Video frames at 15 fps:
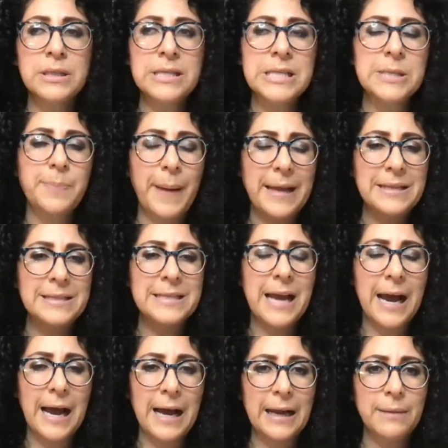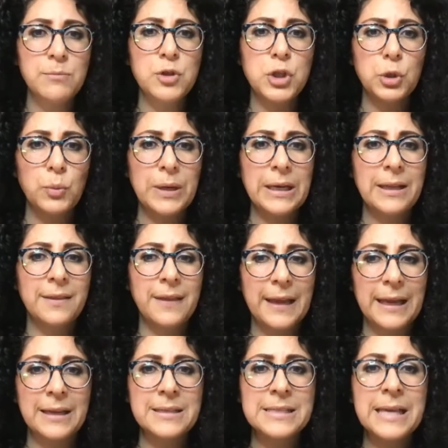to spend time doing
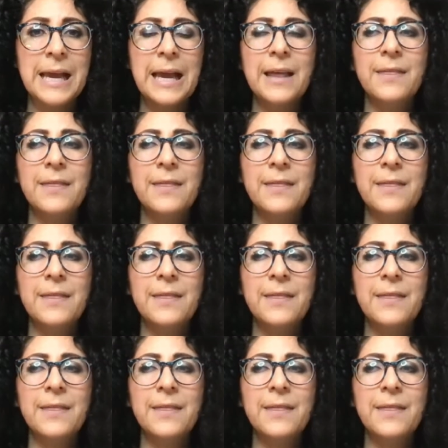things